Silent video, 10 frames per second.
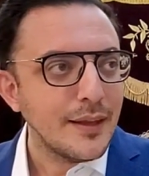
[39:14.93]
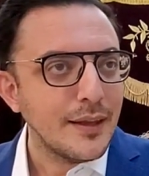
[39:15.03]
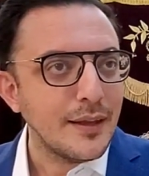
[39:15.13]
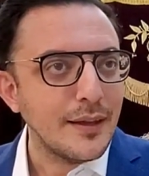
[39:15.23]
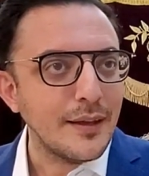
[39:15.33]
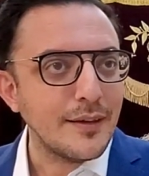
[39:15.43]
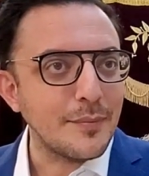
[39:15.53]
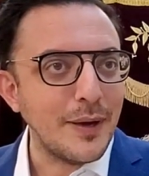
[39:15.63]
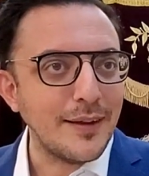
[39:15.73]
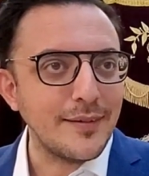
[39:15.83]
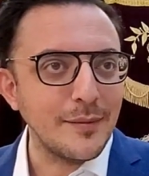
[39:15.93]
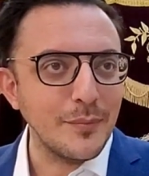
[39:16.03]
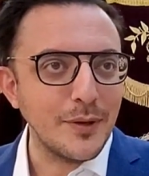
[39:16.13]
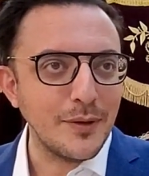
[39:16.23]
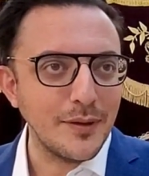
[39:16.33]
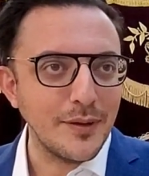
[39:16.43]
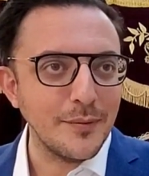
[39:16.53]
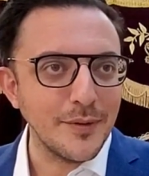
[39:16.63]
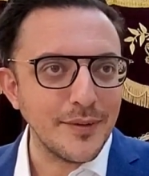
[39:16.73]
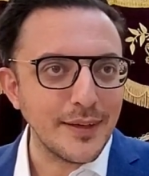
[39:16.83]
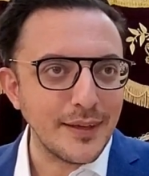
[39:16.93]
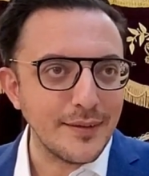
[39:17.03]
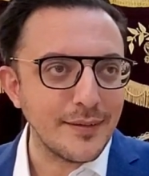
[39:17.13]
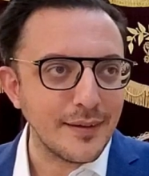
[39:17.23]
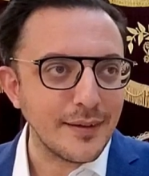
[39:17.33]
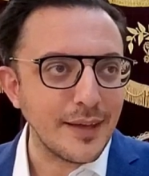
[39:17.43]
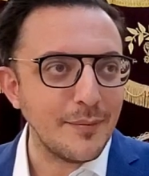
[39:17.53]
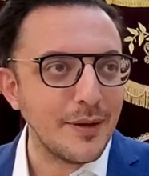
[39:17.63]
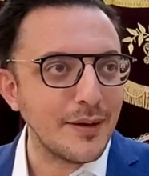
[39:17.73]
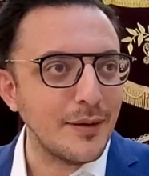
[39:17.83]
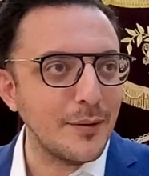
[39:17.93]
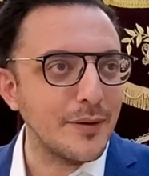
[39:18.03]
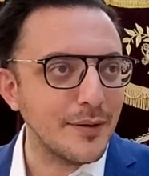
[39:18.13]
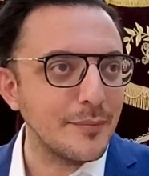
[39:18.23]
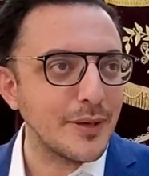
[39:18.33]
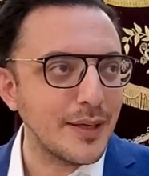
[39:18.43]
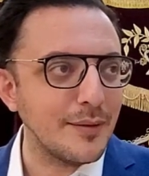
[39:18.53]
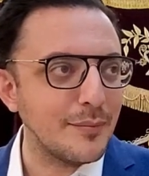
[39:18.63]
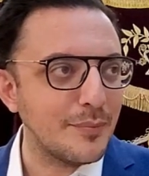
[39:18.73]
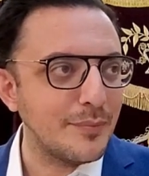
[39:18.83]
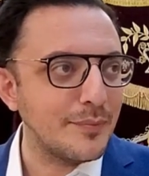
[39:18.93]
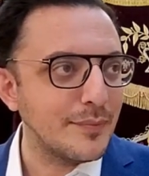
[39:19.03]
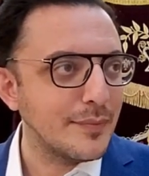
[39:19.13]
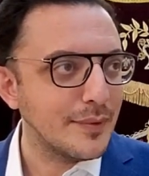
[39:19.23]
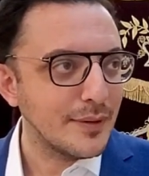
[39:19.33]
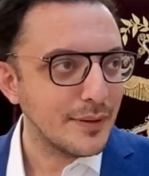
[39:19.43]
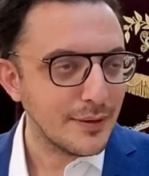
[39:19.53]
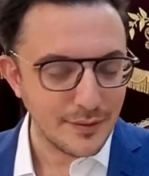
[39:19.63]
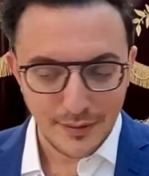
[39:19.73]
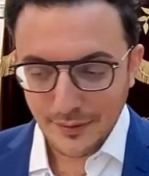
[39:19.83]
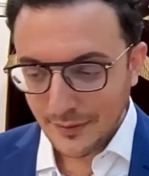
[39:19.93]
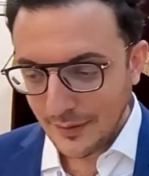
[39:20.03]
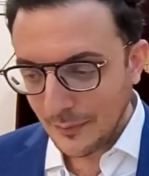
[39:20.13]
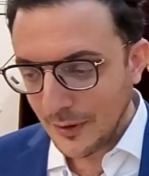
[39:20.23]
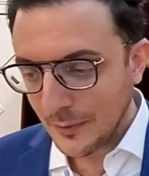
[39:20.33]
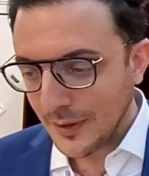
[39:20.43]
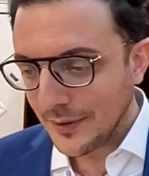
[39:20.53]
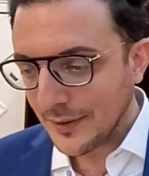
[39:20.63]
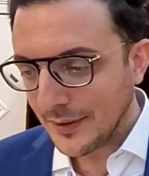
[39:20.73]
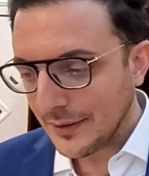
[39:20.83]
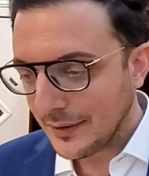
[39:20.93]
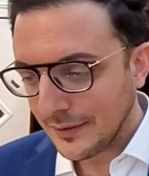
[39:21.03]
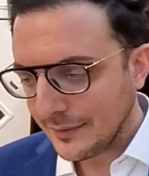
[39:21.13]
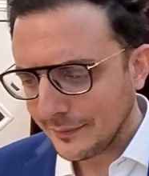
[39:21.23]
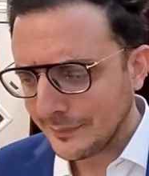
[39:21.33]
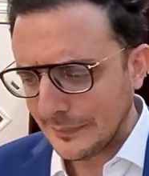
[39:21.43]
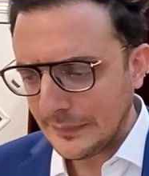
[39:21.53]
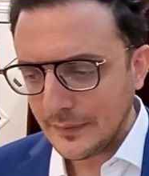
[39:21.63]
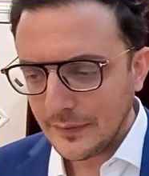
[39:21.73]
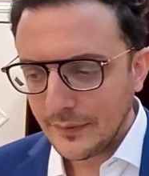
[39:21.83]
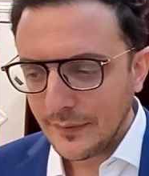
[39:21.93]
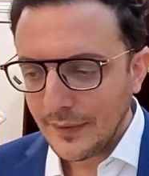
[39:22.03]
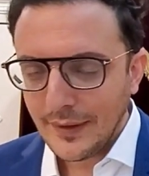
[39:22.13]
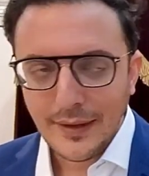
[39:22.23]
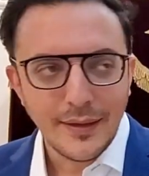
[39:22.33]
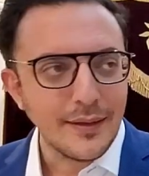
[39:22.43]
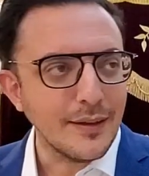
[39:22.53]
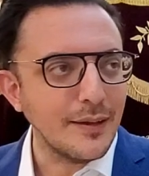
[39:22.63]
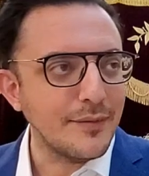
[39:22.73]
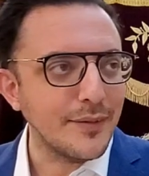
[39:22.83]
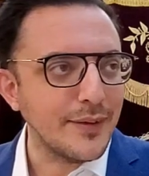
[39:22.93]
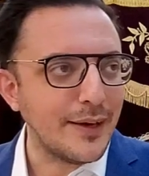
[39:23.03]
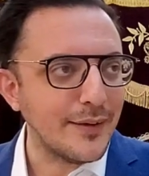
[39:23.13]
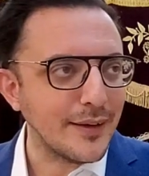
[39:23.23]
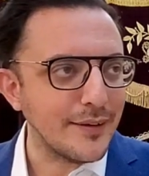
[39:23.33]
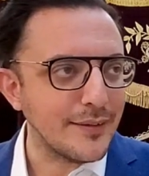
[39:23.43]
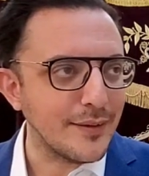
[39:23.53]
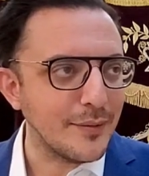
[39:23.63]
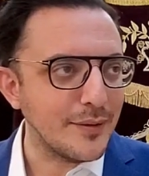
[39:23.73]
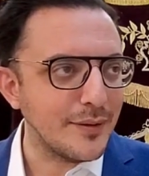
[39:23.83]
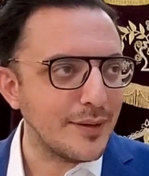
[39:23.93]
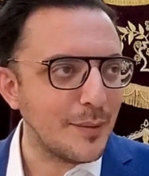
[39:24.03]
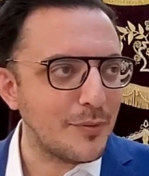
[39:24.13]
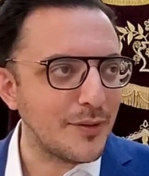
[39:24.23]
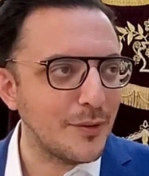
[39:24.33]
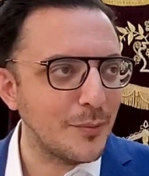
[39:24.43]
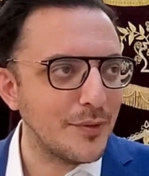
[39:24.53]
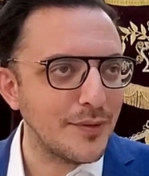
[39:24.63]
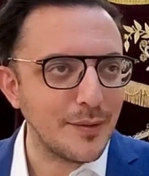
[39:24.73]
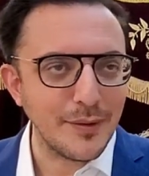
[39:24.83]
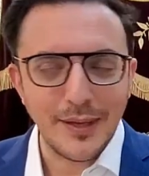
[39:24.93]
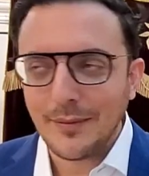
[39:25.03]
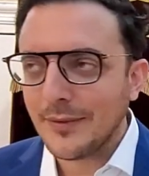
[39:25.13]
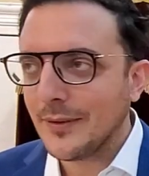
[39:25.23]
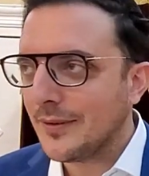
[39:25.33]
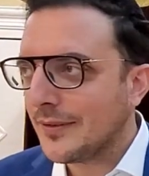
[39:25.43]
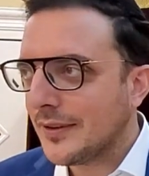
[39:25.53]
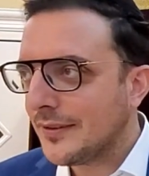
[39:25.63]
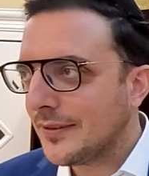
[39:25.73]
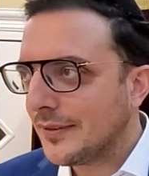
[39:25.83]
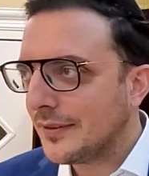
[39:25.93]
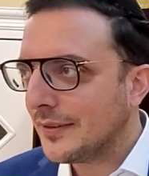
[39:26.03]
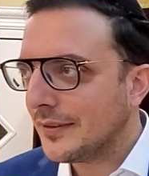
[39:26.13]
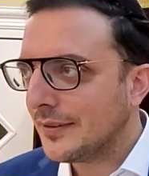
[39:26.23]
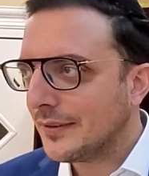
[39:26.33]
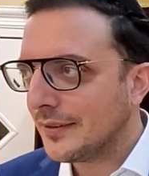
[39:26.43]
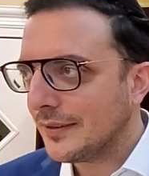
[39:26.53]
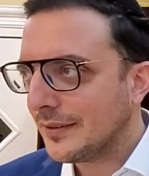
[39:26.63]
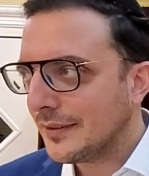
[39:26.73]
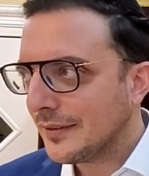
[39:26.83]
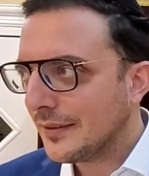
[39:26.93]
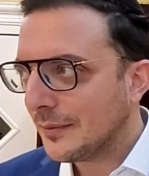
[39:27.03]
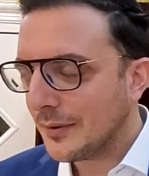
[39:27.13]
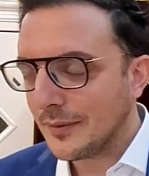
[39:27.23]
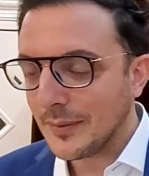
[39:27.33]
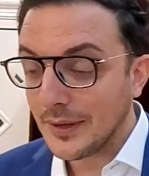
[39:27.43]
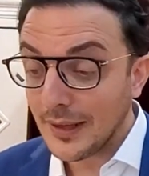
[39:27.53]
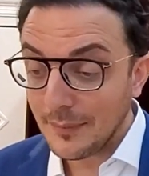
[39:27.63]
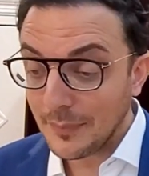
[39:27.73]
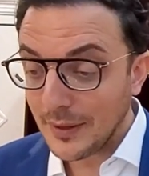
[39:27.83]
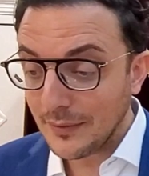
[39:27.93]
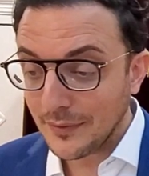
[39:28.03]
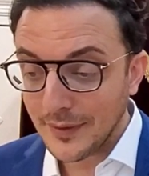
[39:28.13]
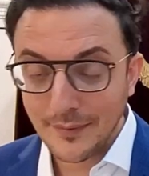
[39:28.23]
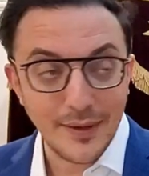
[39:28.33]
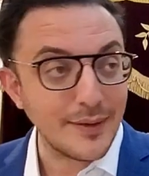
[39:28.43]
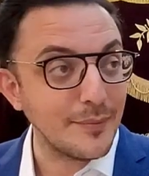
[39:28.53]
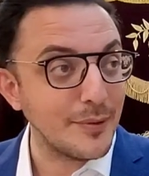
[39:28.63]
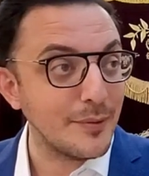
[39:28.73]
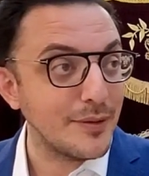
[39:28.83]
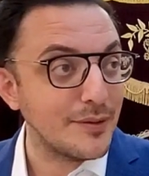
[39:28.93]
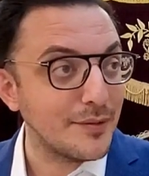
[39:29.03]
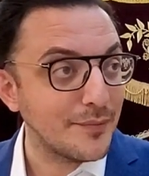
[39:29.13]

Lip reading: And that's ma'asim b'chol yom. We see kids that came out of nowhere and became somewhat wealthy, and their level of arrogance and the types of humans they became so disgusting that it would have been a lot better for them not to be rich.